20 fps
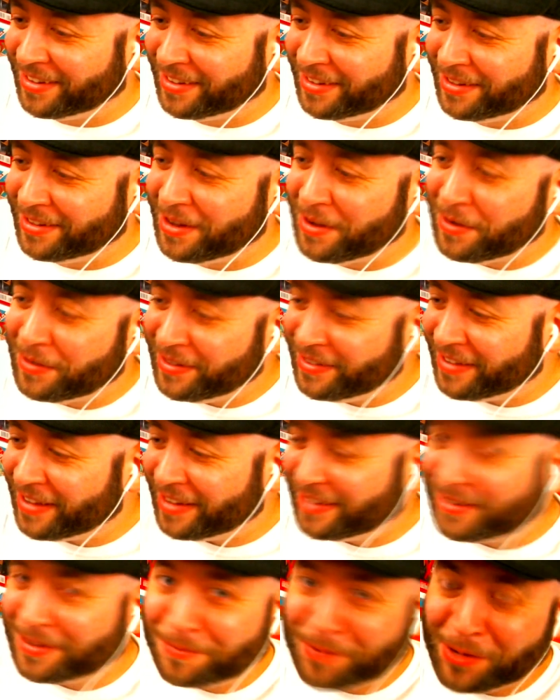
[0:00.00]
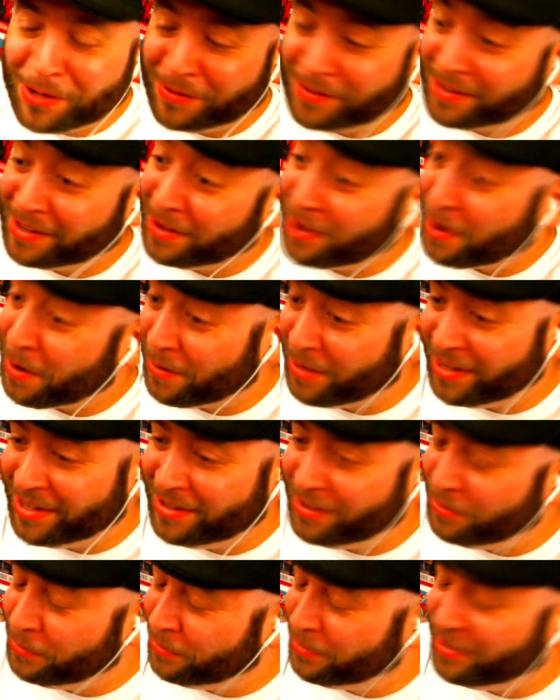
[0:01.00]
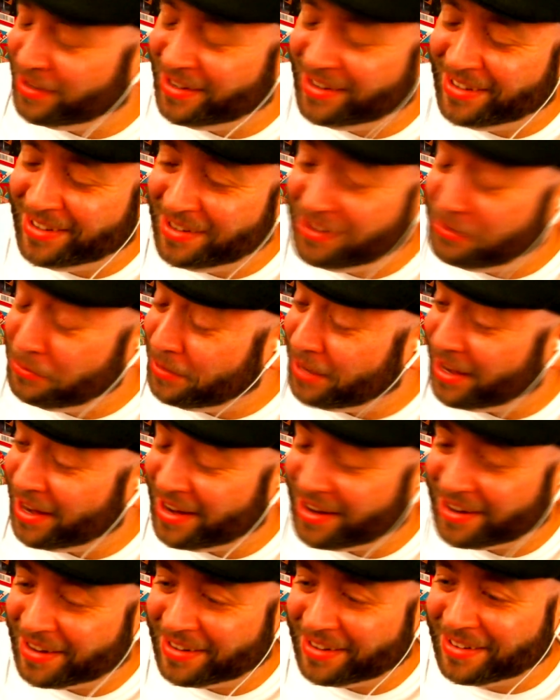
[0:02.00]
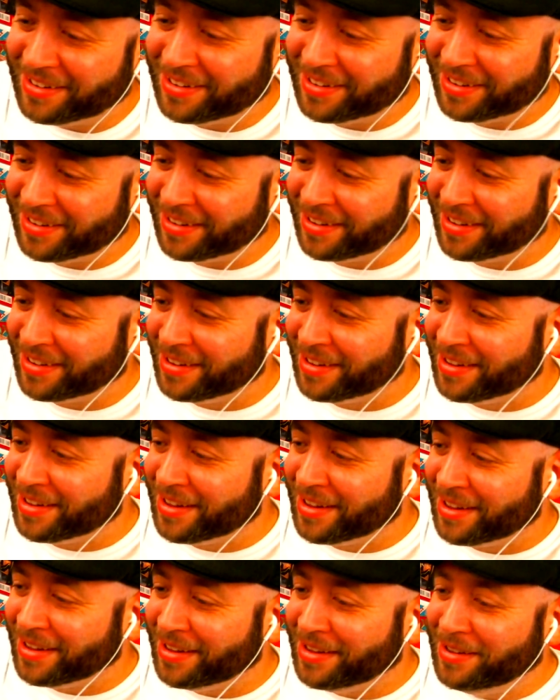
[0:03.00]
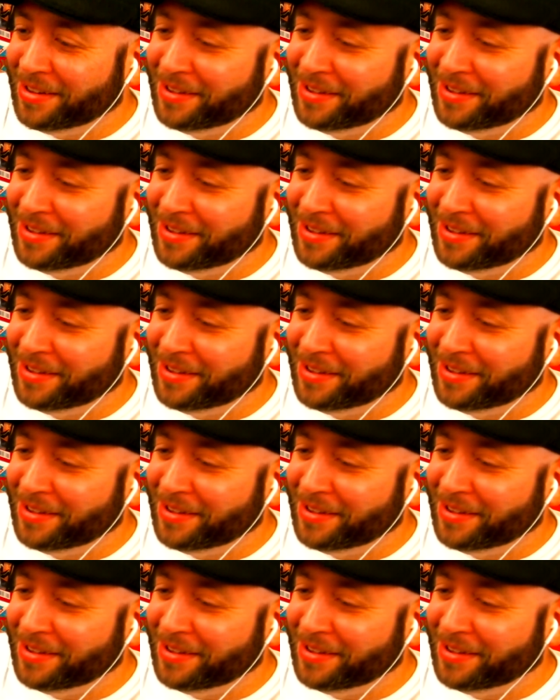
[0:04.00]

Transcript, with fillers: already said some music, you already you you dead. You're